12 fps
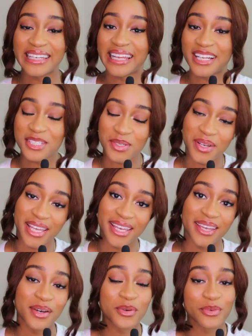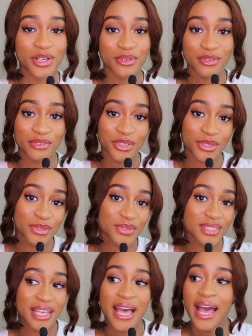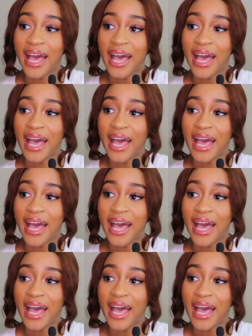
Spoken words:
natural hair, wig reviews,